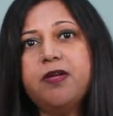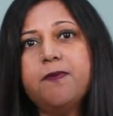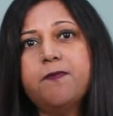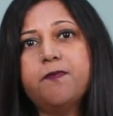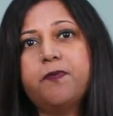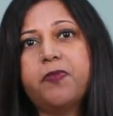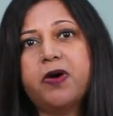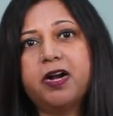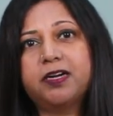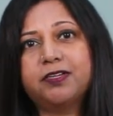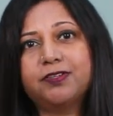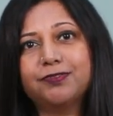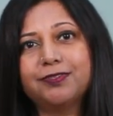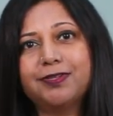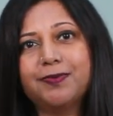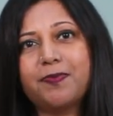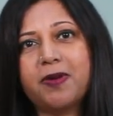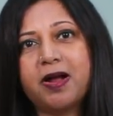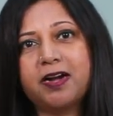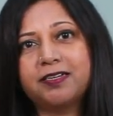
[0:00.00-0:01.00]
impart to
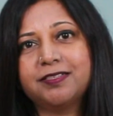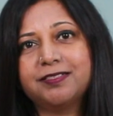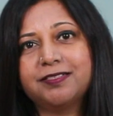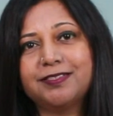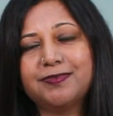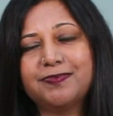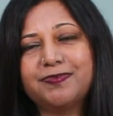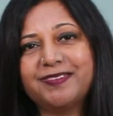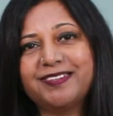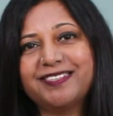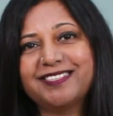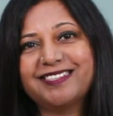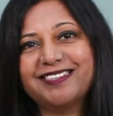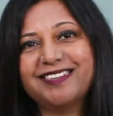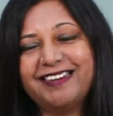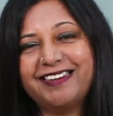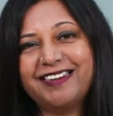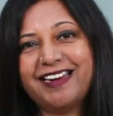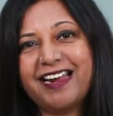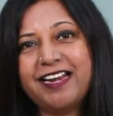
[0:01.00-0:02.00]
the participants,
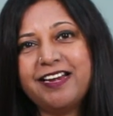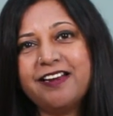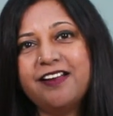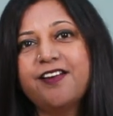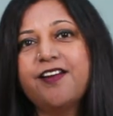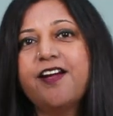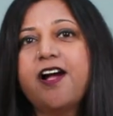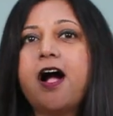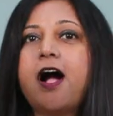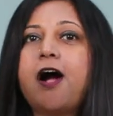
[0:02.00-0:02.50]
right?